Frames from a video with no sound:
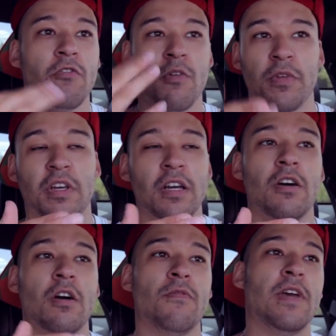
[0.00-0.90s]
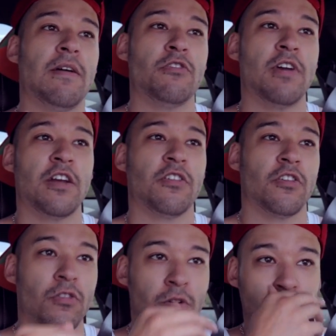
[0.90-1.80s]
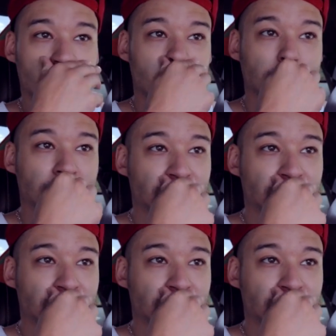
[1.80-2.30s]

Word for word: from the get go if you have the traction control on.